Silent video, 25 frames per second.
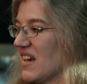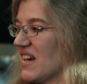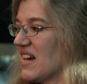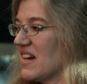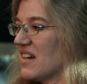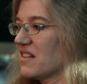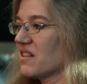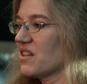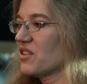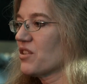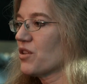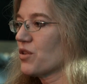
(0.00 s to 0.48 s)

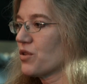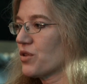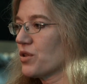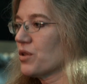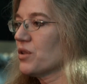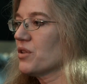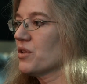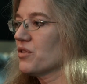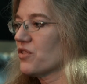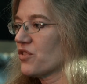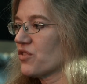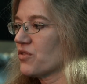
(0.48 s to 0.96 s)
And then the
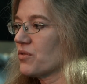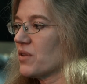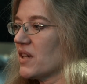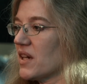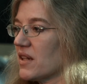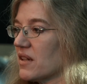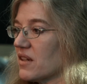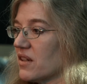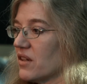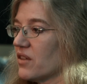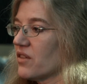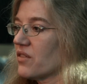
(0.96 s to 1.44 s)
third
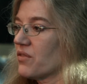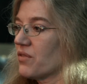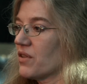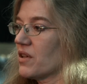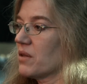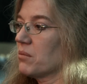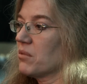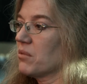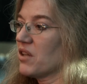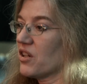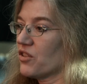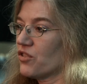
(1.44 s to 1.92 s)
strand is
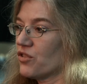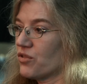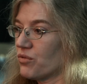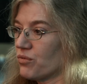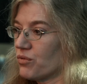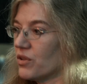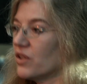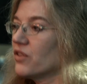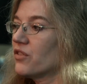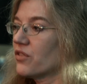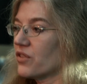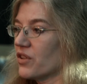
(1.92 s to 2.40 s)
very much
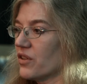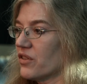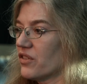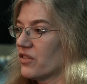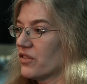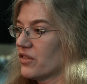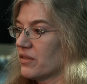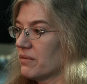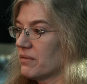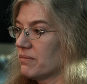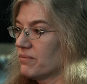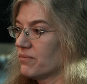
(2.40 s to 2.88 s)

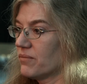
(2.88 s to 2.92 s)
research.